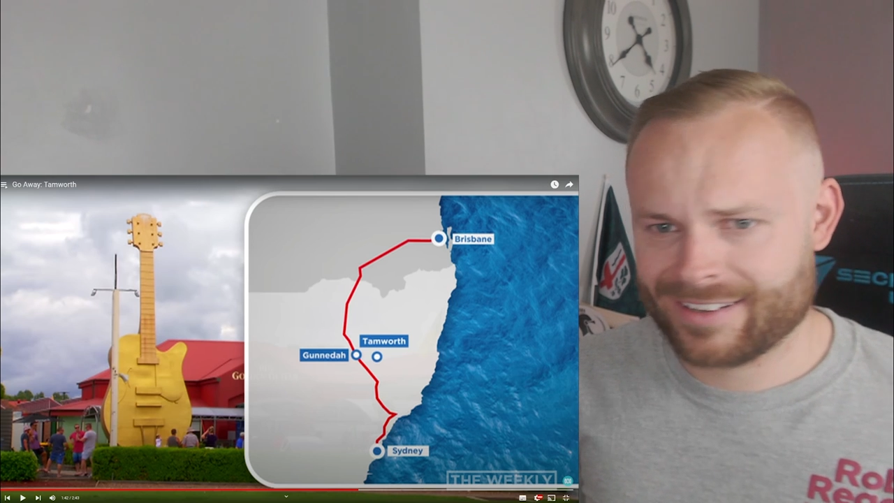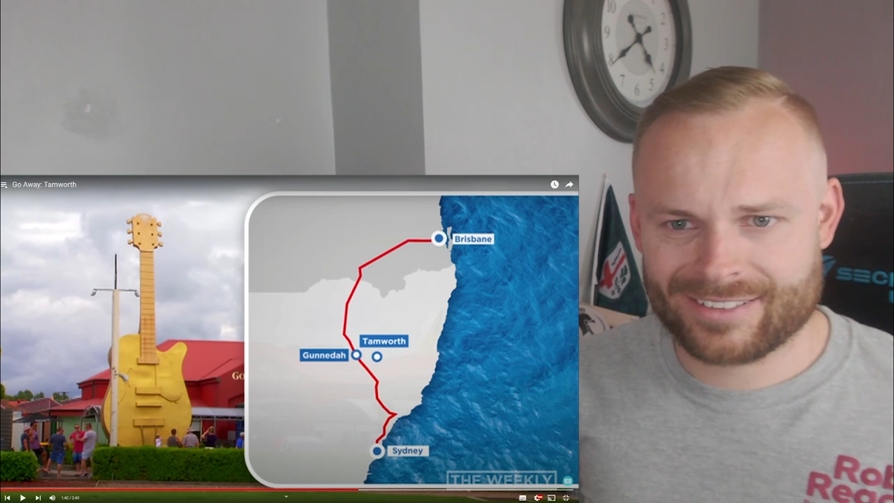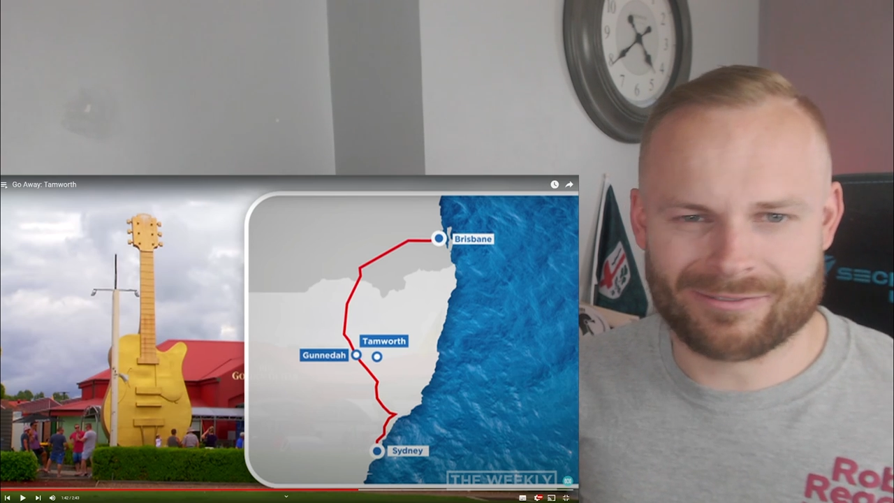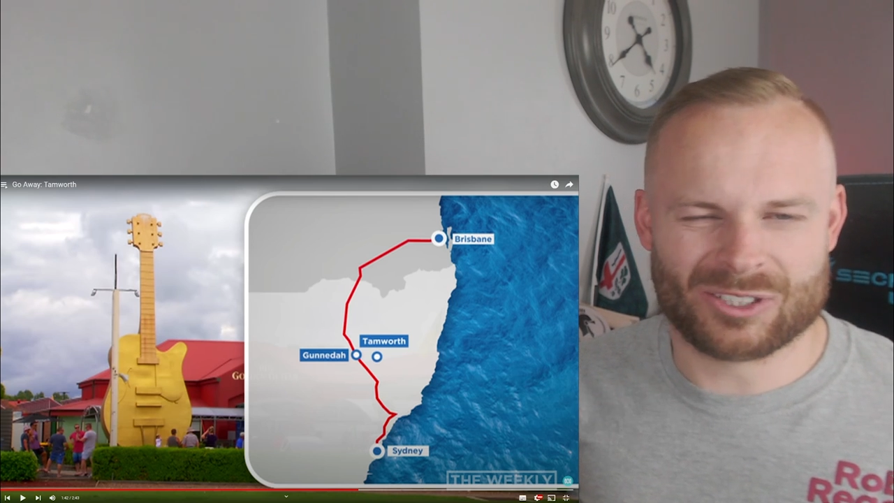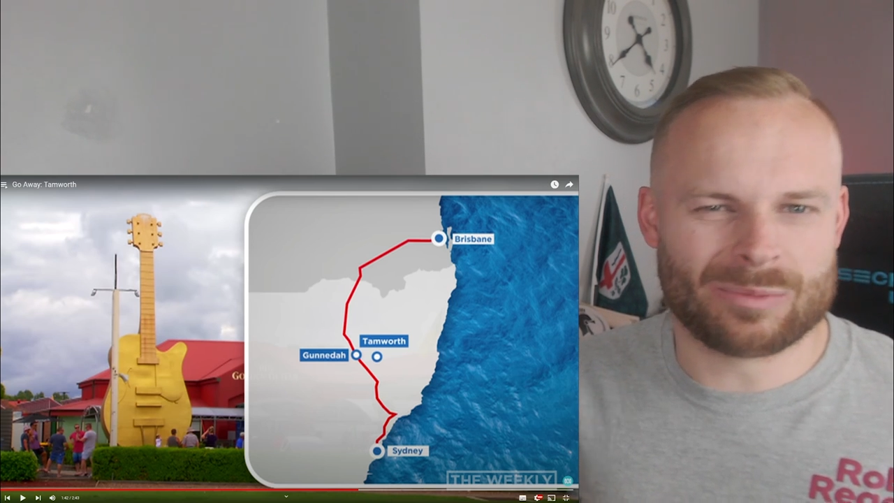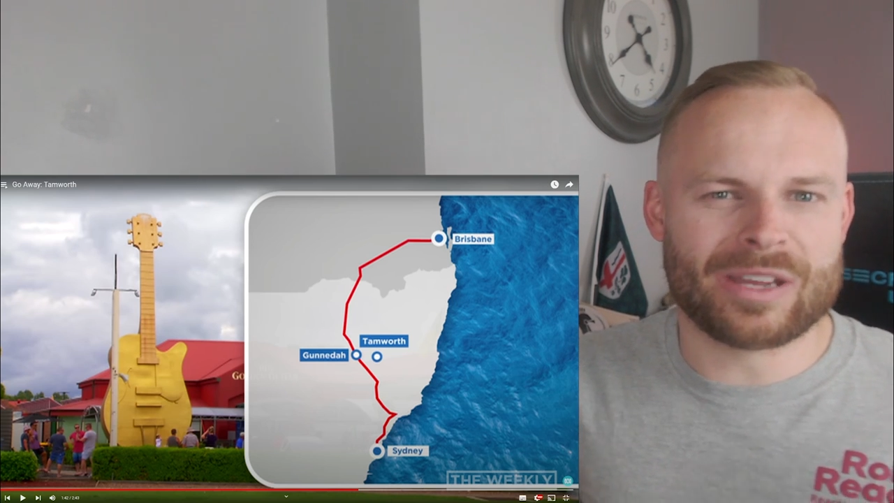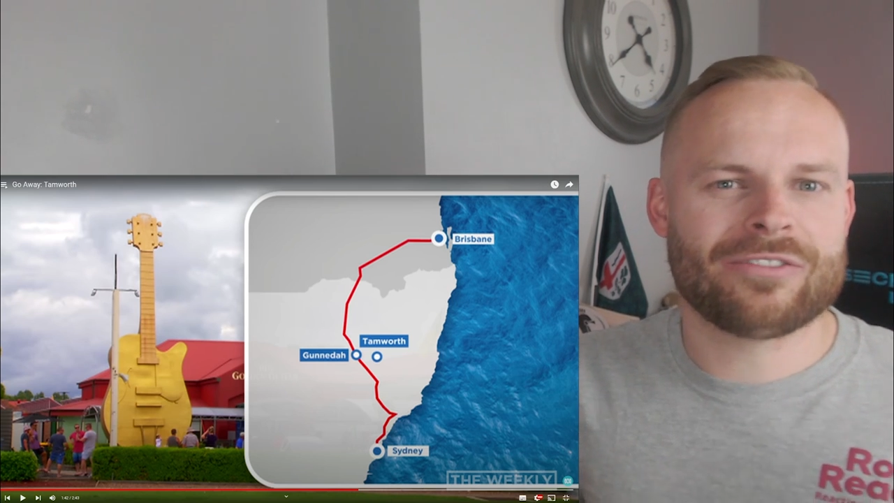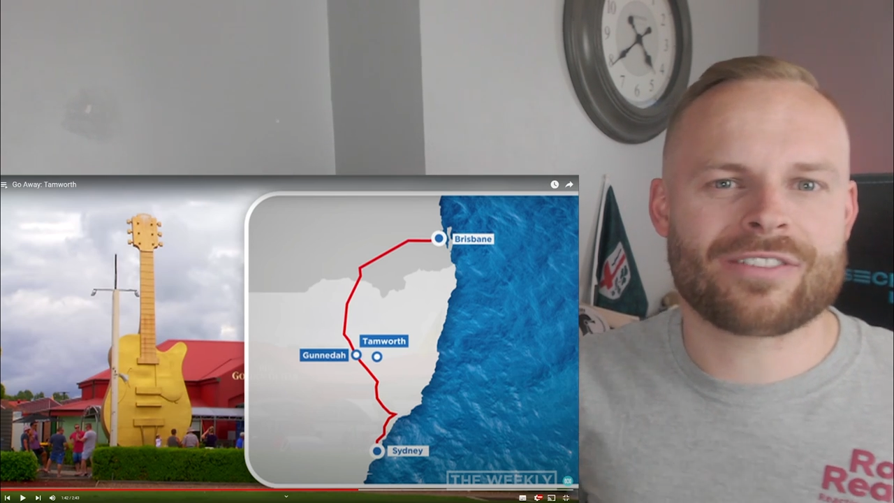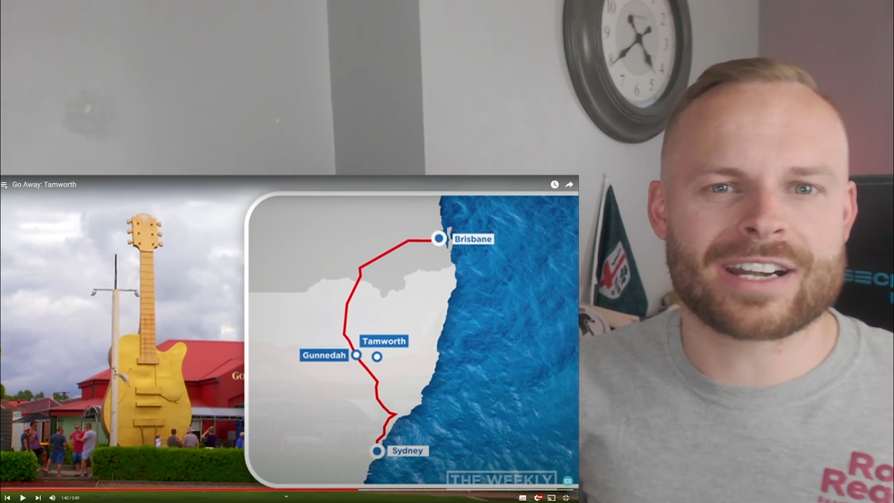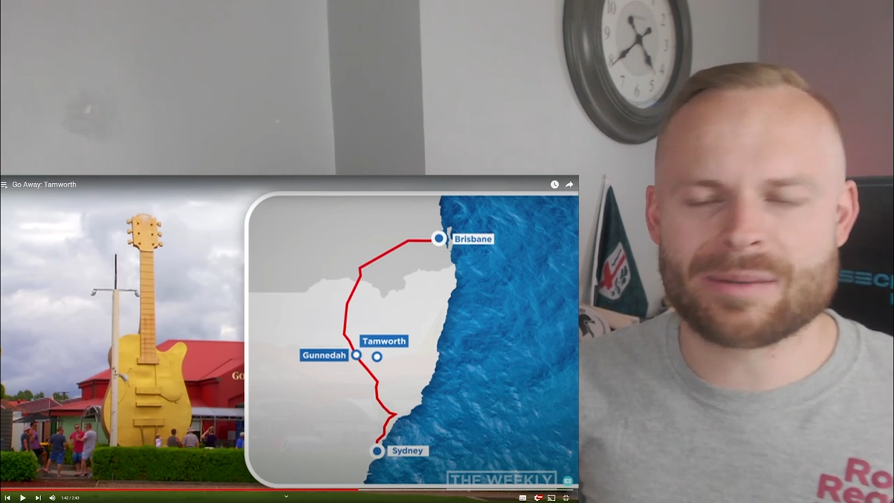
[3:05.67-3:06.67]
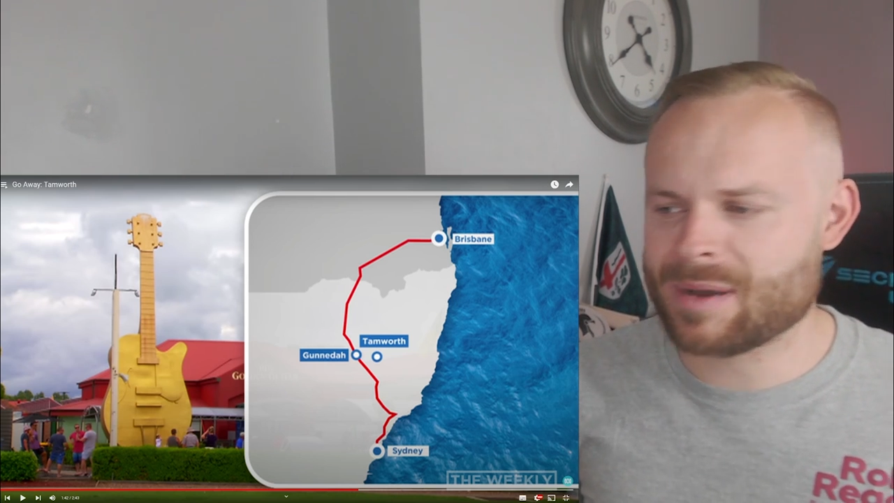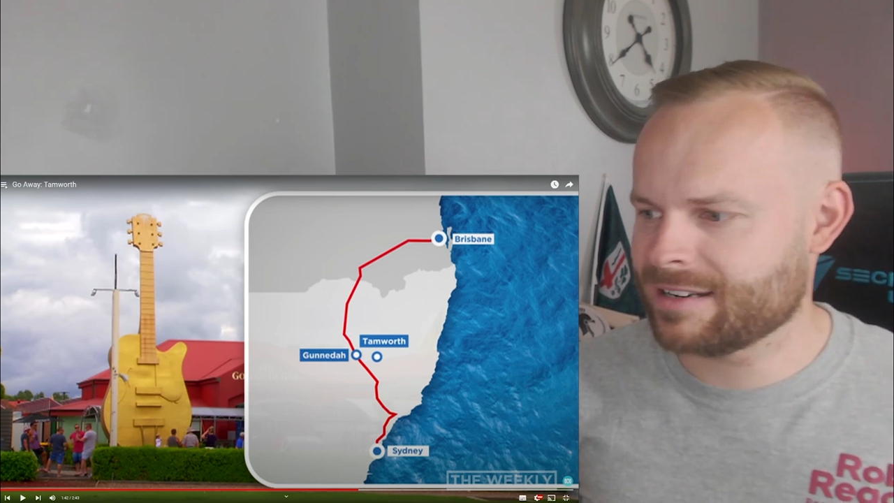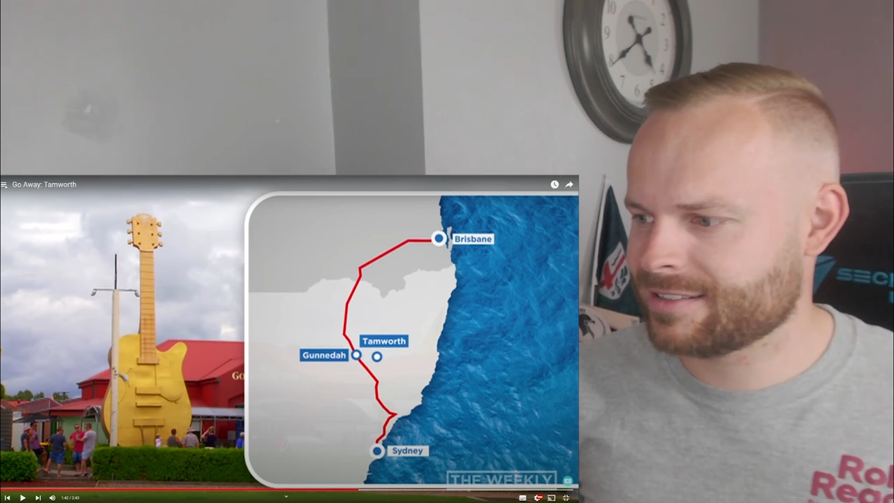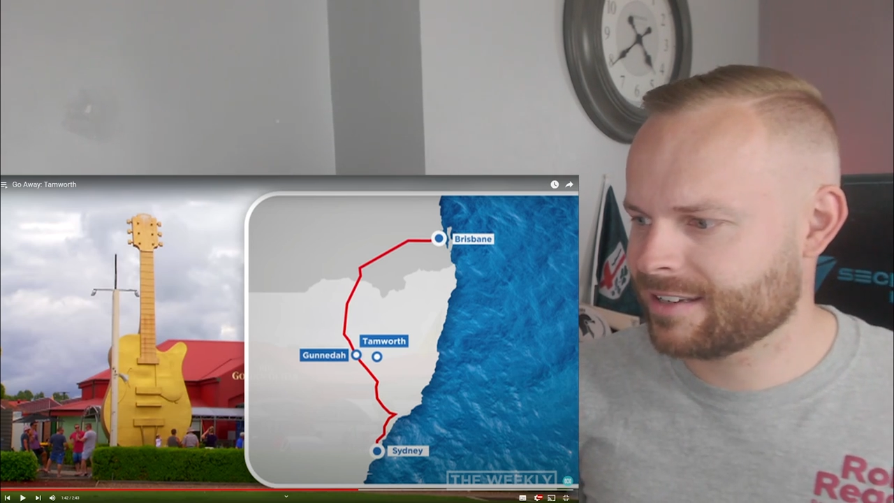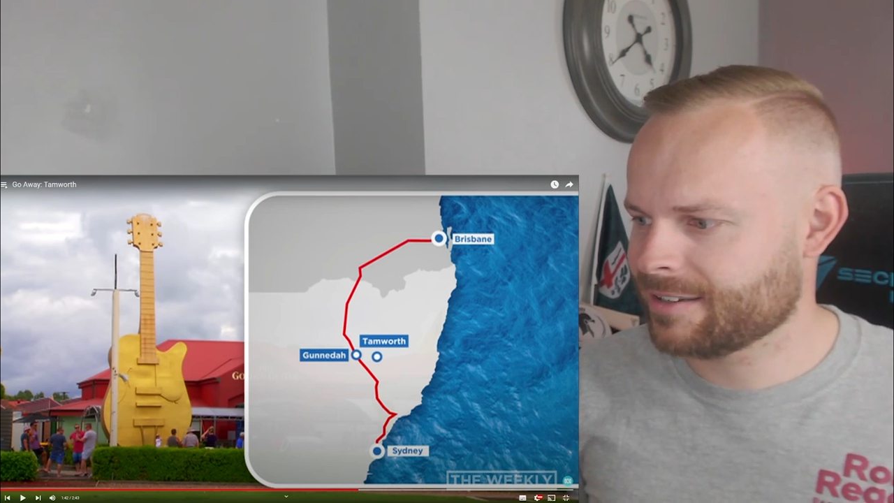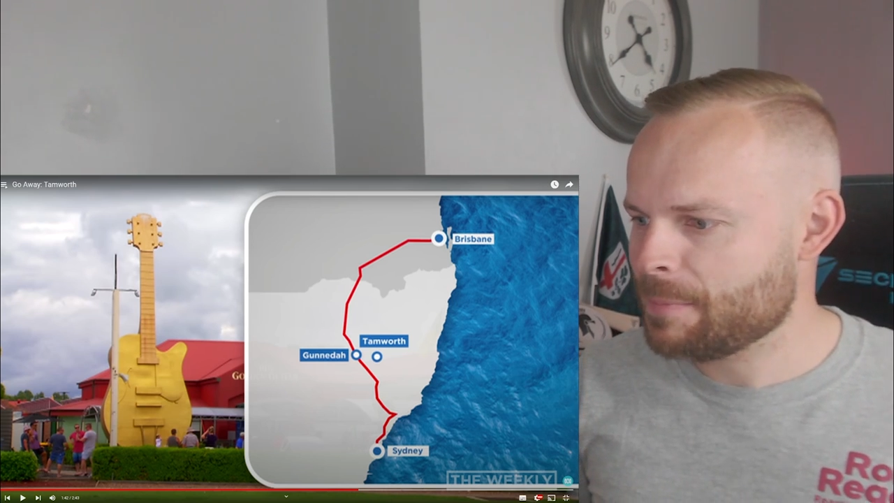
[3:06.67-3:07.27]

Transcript: It's just a bit of friendly banter.